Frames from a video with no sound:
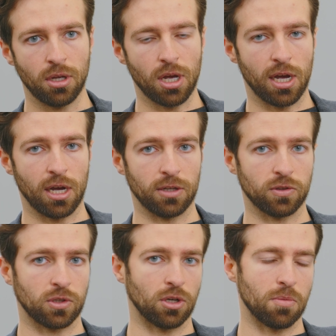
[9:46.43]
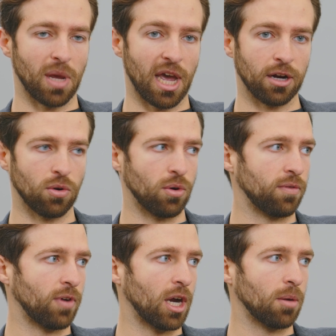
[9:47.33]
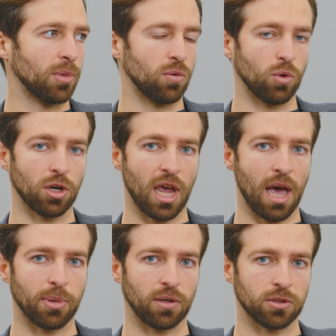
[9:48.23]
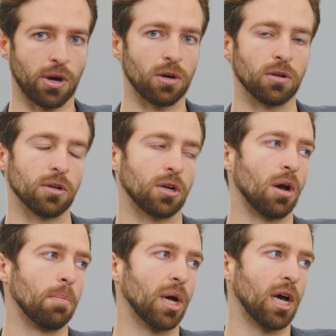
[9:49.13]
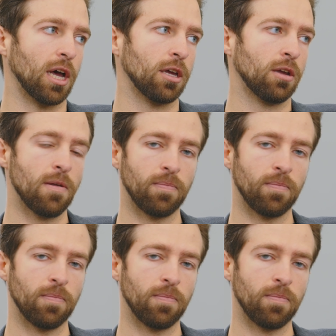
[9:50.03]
uncertain macro environment where capital is harder to come by.